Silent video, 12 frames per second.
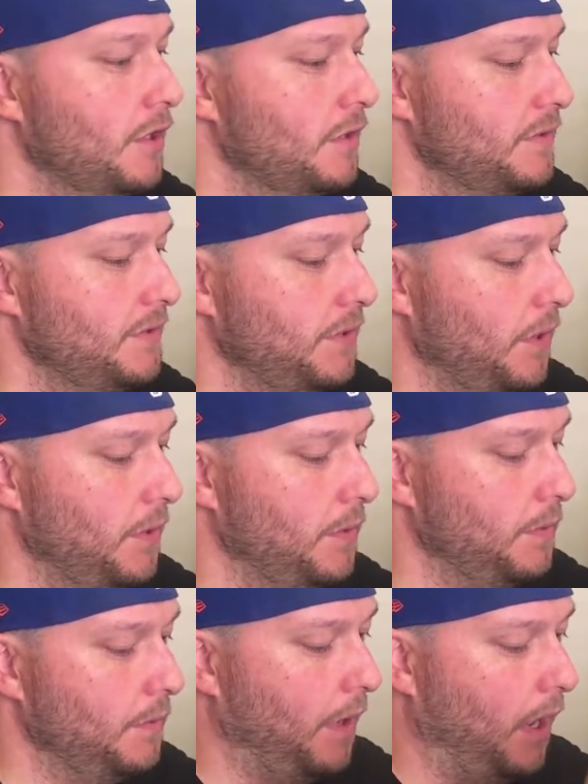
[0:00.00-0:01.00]

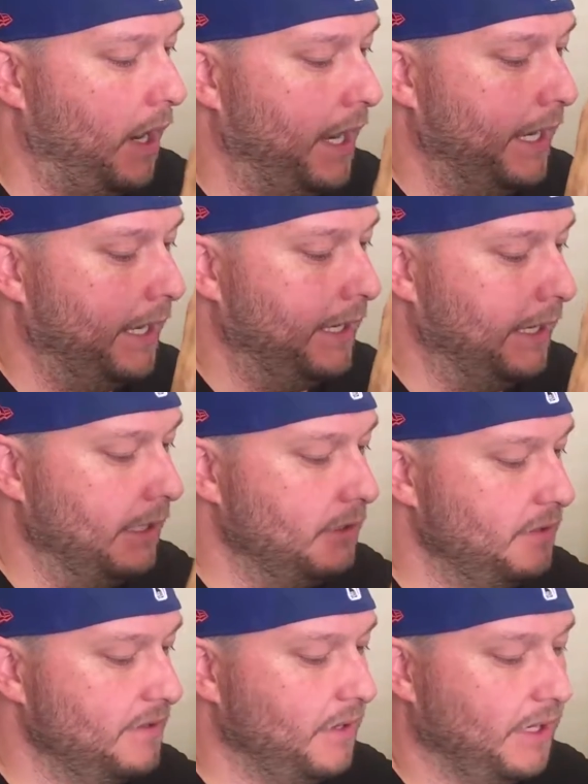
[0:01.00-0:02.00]
So I
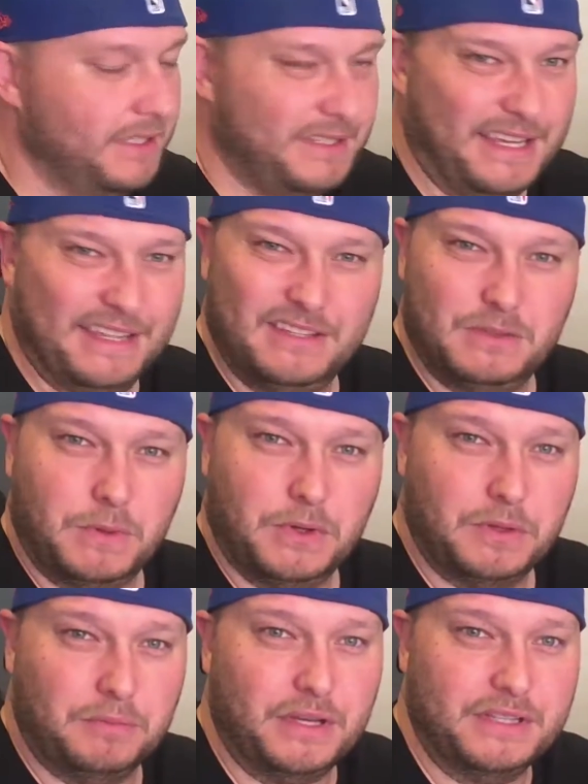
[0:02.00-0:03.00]
decided to get this one
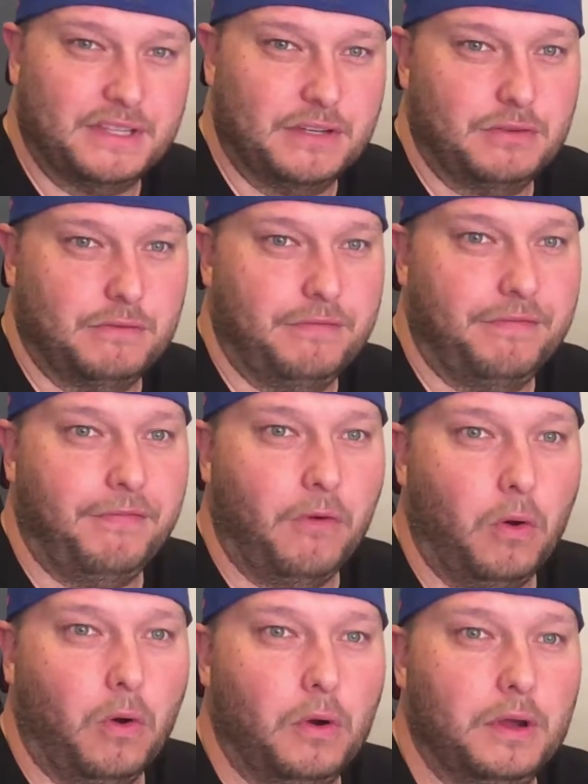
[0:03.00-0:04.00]
on the PlayStation
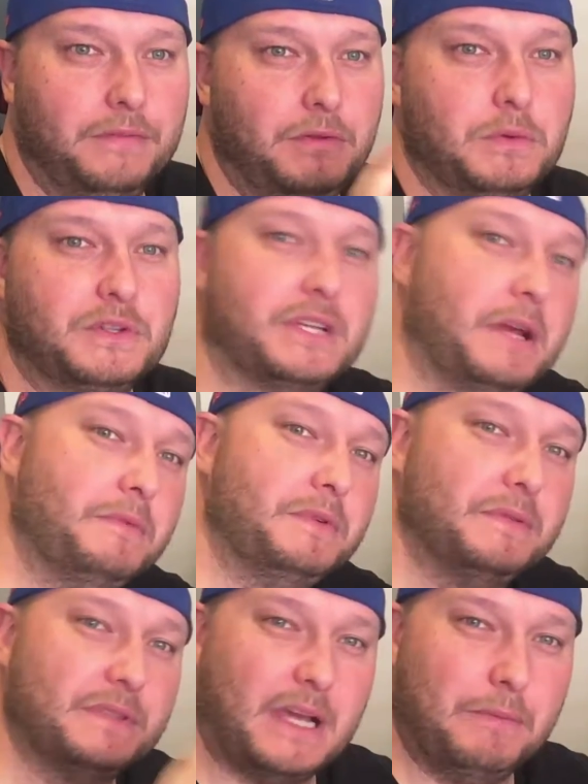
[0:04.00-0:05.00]
4, if you watched
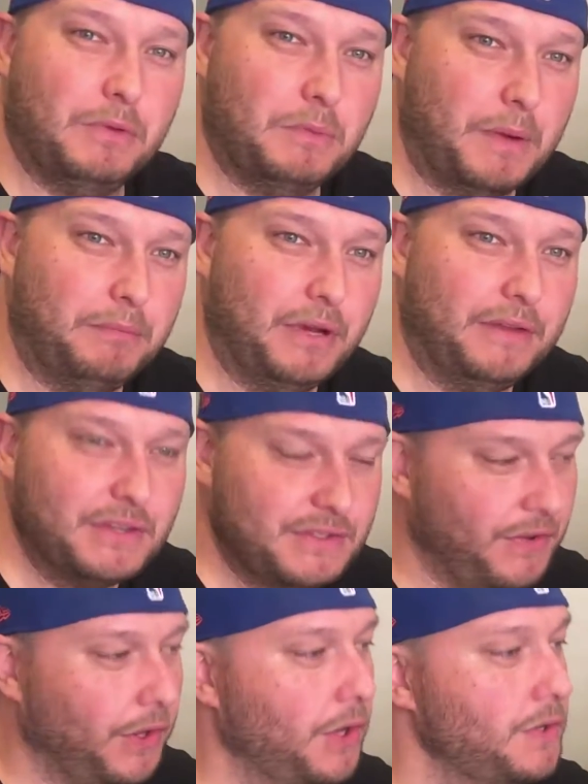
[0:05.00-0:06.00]
a couple of my previous
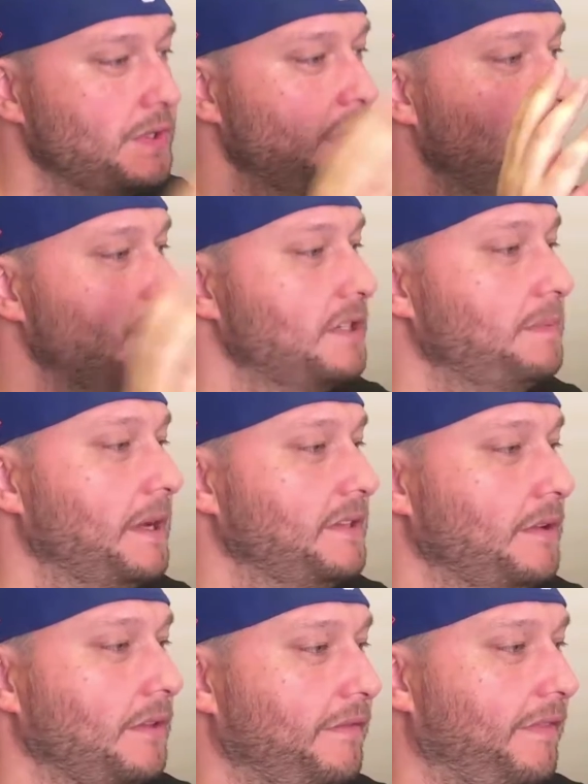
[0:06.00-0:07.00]
videos, just based
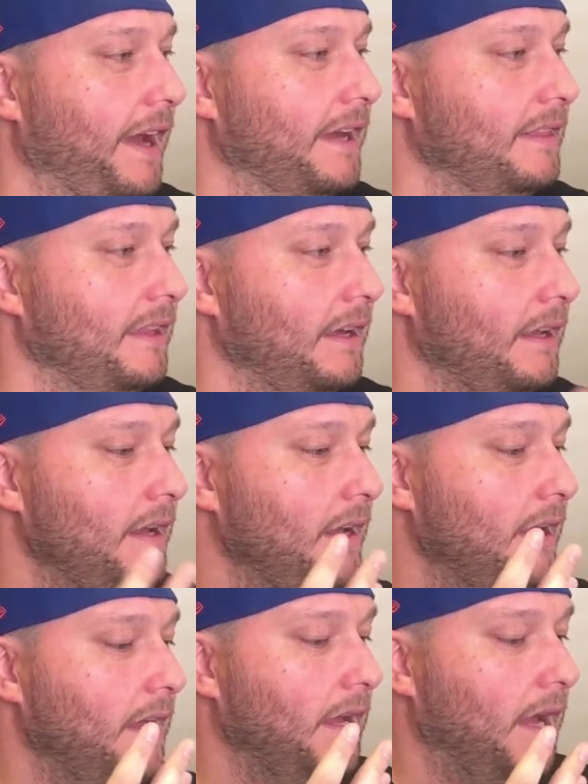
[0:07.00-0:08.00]
on the fact that
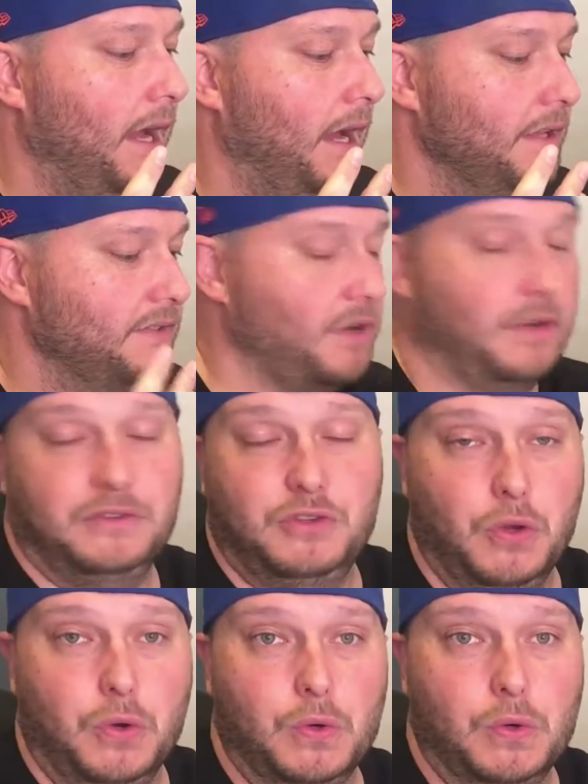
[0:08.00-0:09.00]
it's got
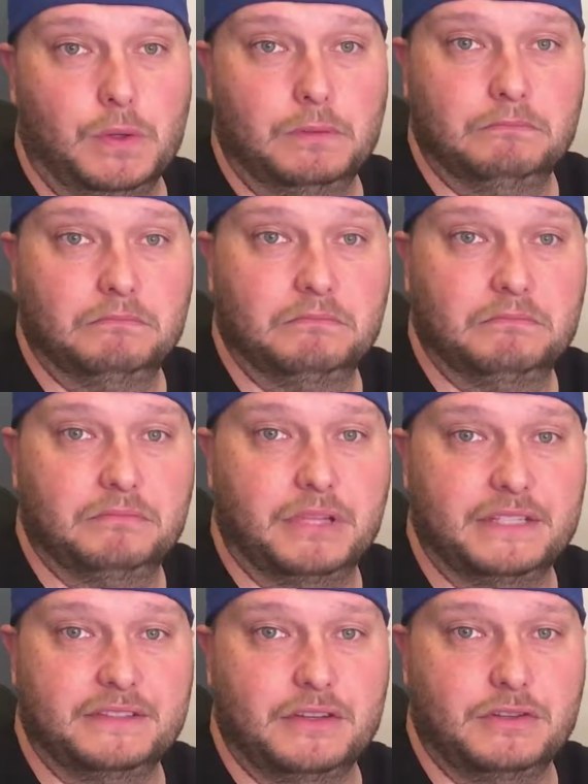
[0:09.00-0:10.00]
your
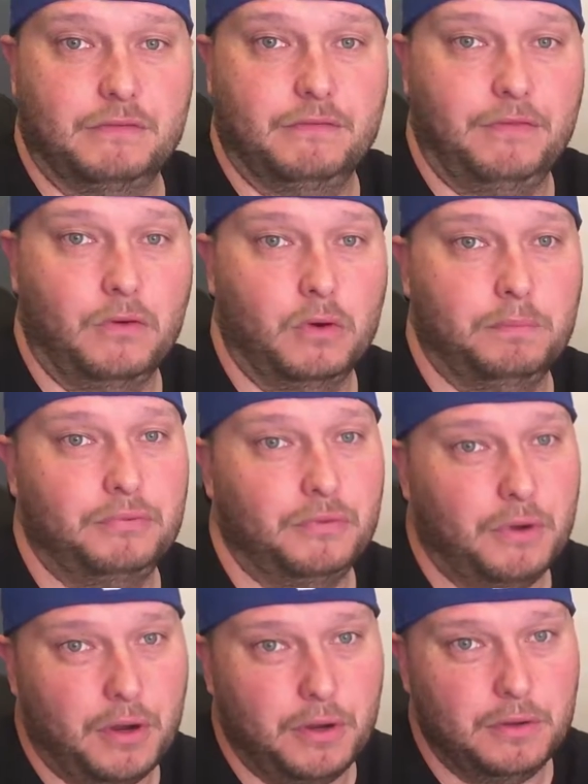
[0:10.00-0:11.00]
PlayStation 4
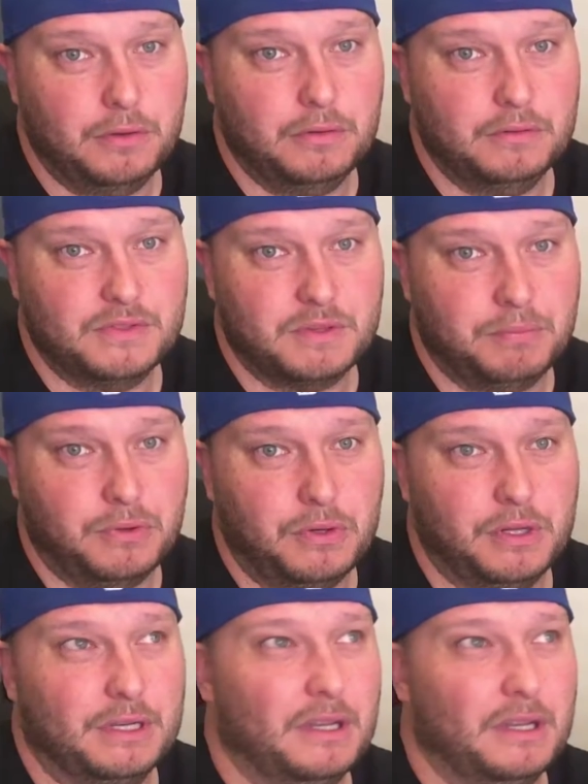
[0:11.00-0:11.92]
Pro support.